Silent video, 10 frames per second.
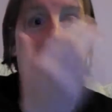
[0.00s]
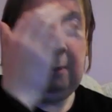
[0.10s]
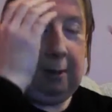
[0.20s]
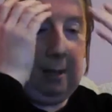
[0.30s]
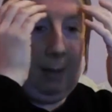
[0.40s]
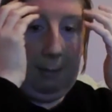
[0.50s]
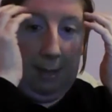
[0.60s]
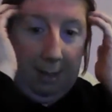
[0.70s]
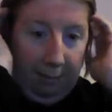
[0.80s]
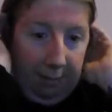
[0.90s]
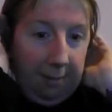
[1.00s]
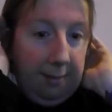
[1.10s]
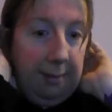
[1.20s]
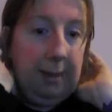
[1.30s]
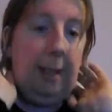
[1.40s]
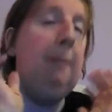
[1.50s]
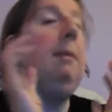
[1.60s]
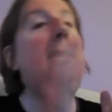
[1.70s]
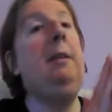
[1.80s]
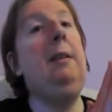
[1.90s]
but it's pronounced
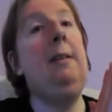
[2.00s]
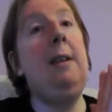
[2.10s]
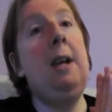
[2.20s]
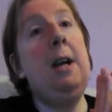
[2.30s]
demons.